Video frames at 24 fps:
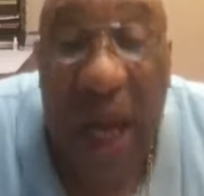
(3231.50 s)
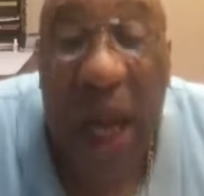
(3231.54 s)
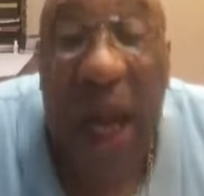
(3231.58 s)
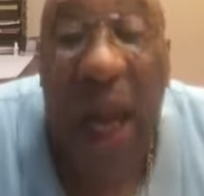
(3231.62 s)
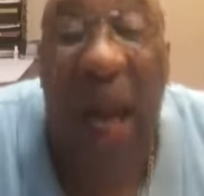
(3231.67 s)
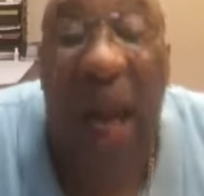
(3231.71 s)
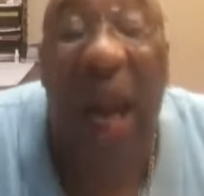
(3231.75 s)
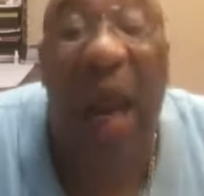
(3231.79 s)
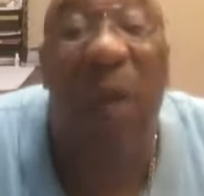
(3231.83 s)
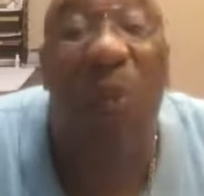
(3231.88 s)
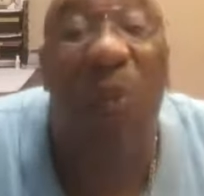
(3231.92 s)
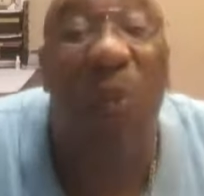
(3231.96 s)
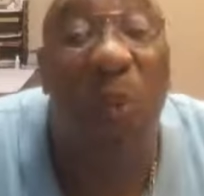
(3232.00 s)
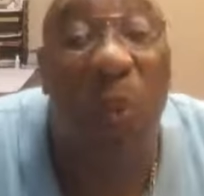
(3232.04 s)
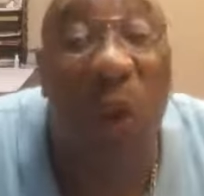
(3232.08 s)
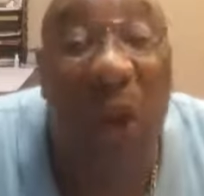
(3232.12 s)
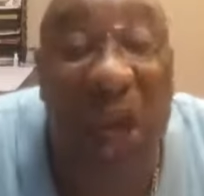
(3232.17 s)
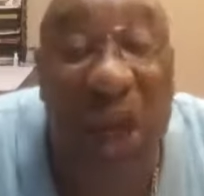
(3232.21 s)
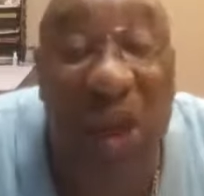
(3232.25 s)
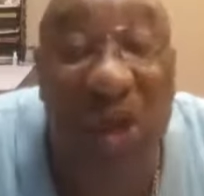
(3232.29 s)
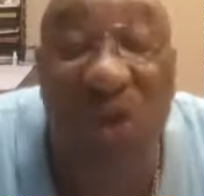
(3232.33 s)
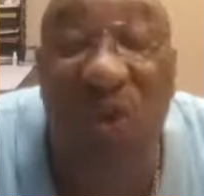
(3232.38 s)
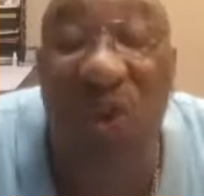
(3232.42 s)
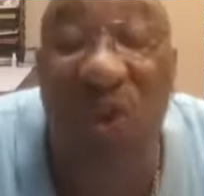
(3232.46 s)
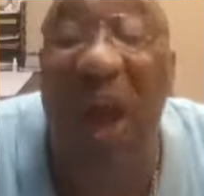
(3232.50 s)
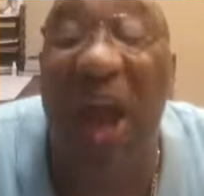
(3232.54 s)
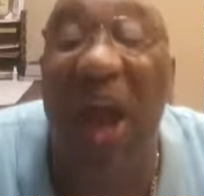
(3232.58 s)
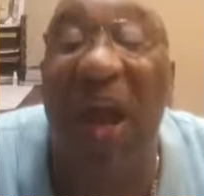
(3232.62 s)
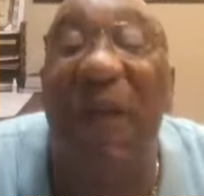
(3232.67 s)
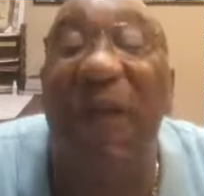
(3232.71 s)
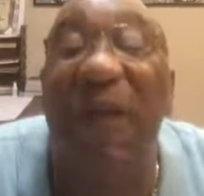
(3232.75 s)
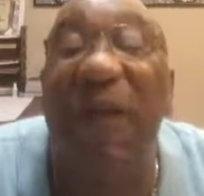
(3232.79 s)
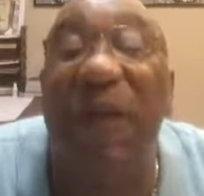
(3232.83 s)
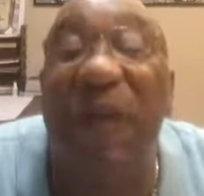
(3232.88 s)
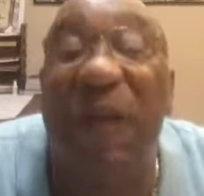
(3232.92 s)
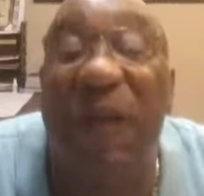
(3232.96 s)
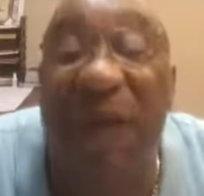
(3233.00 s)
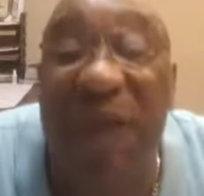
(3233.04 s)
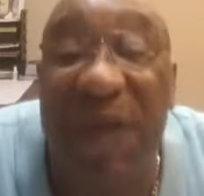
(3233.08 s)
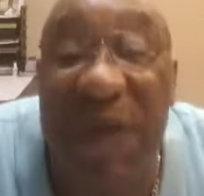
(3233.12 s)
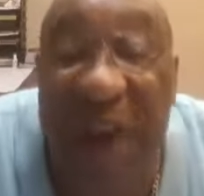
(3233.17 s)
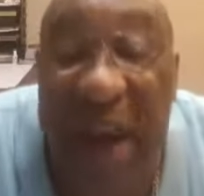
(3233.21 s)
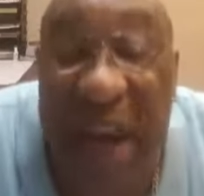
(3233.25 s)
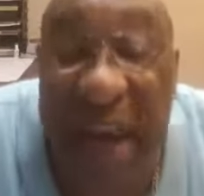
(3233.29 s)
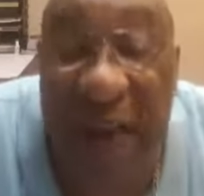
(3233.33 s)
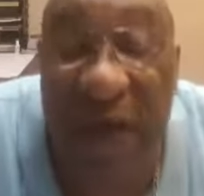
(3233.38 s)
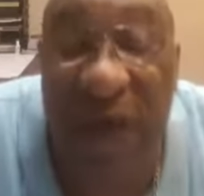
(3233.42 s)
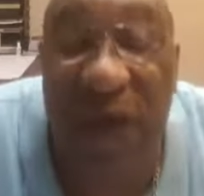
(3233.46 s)
And when you have
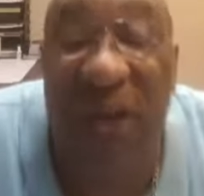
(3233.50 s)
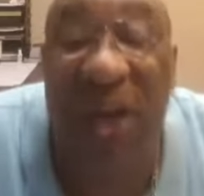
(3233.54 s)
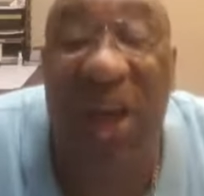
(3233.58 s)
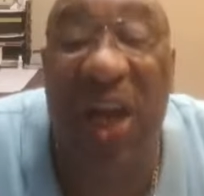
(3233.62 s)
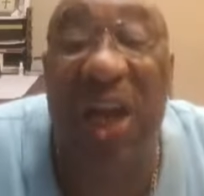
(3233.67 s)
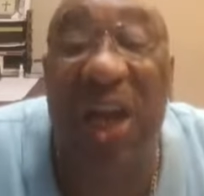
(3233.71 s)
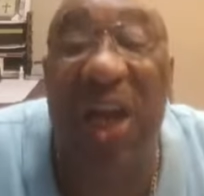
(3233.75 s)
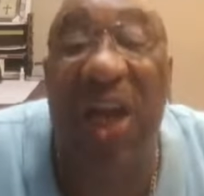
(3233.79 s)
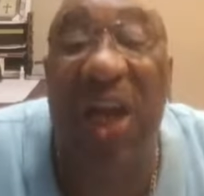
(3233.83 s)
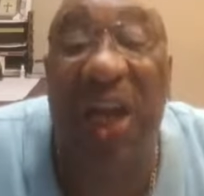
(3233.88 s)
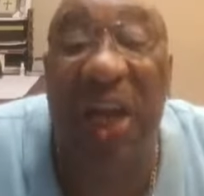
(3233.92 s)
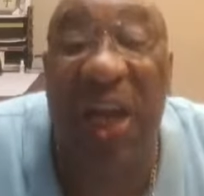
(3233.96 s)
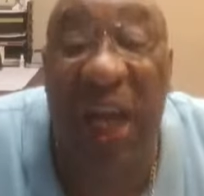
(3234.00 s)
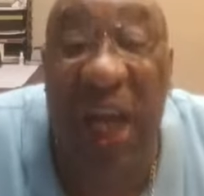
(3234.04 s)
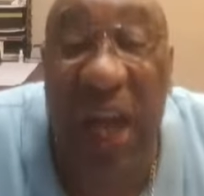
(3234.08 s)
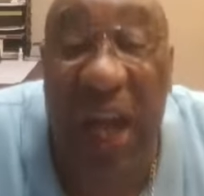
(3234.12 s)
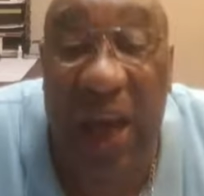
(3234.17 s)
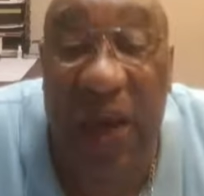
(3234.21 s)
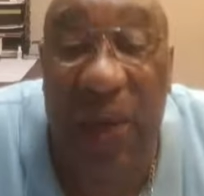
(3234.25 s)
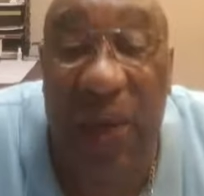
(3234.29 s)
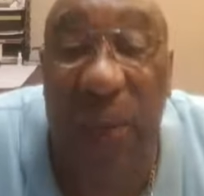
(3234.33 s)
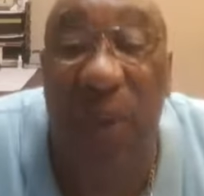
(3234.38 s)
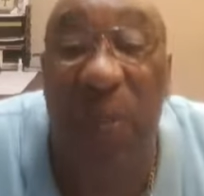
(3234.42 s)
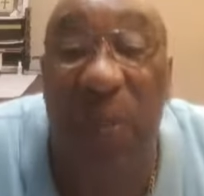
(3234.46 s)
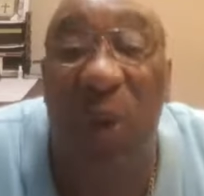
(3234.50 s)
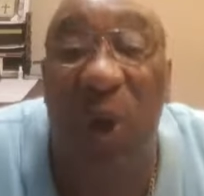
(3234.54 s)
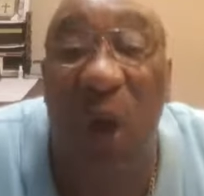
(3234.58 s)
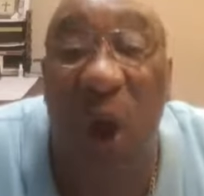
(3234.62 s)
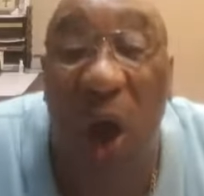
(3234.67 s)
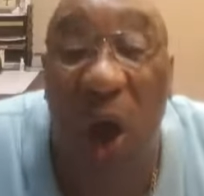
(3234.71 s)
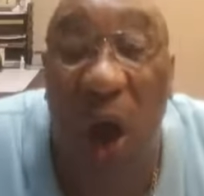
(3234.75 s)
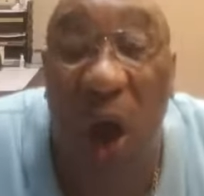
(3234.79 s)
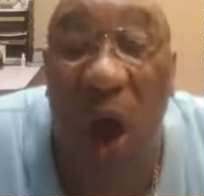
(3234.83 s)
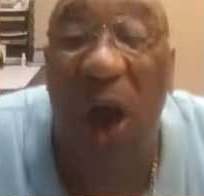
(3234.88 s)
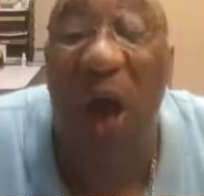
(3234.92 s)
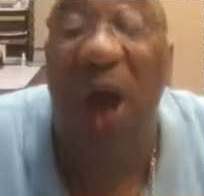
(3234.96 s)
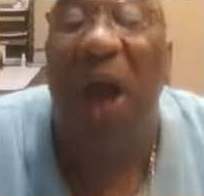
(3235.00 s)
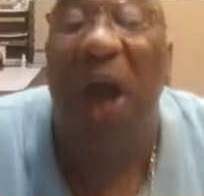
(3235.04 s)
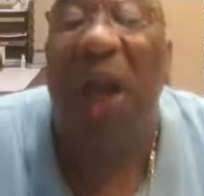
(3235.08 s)
faith in the kingdom of God.